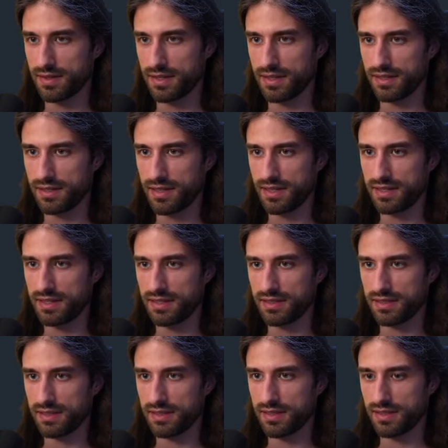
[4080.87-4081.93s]
It's like
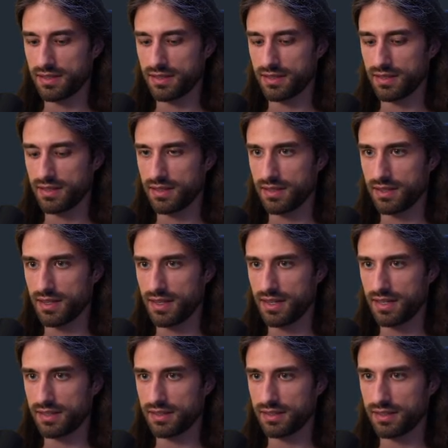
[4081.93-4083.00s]
this.
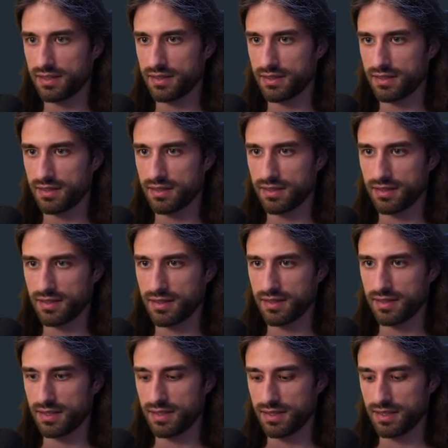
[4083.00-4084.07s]
X.
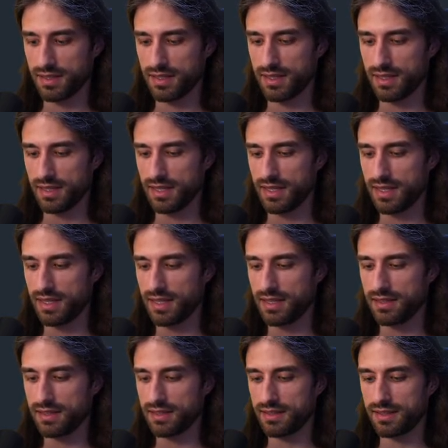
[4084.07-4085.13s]

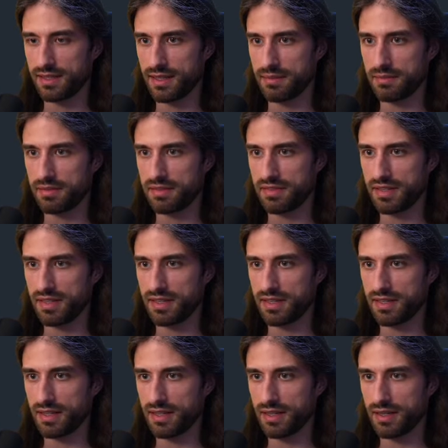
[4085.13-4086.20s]
And same
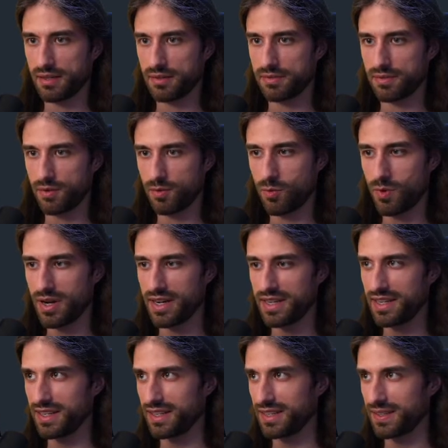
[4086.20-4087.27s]
thing for
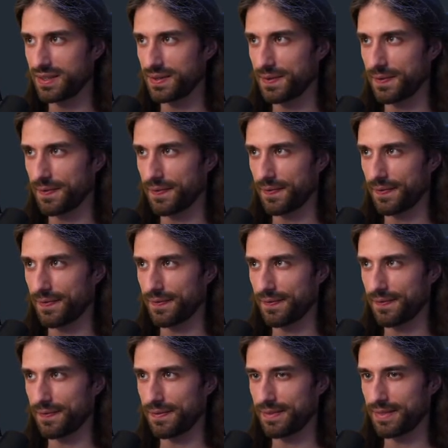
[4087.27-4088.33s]
y.
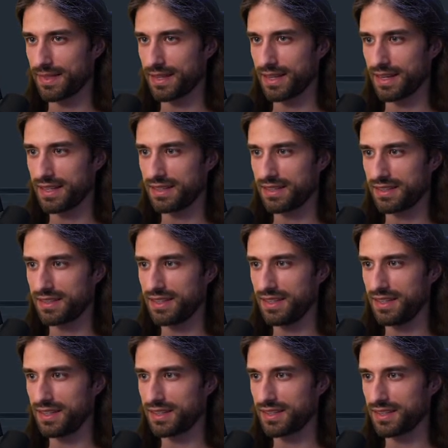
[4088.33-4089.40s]
Let's
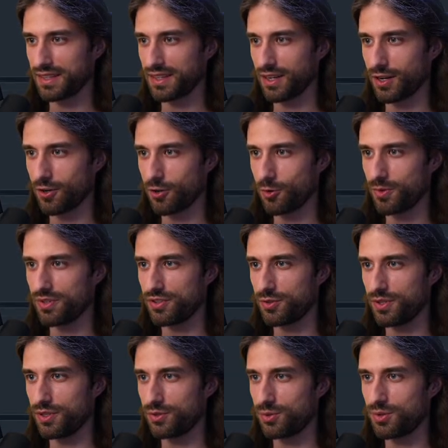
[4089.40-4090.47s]
see how it's
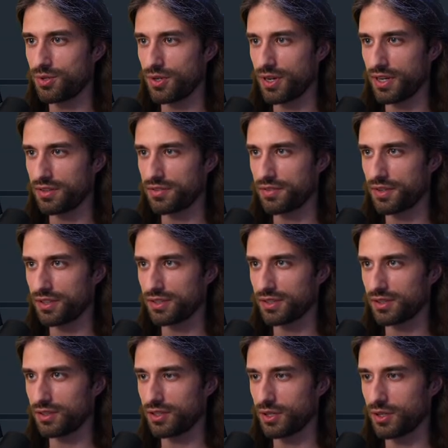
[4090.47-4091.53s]
going to go. Like, first,
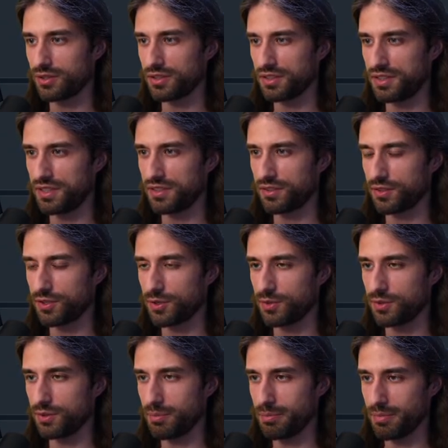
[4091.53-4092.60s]
does this
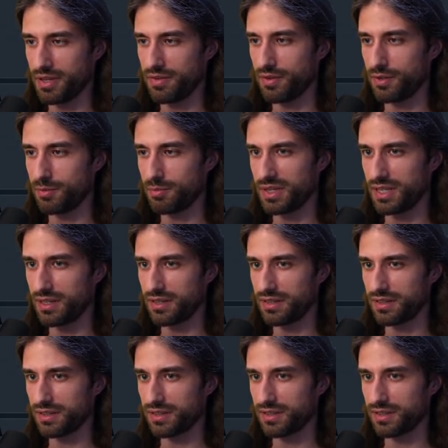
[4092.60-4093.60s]
code even build?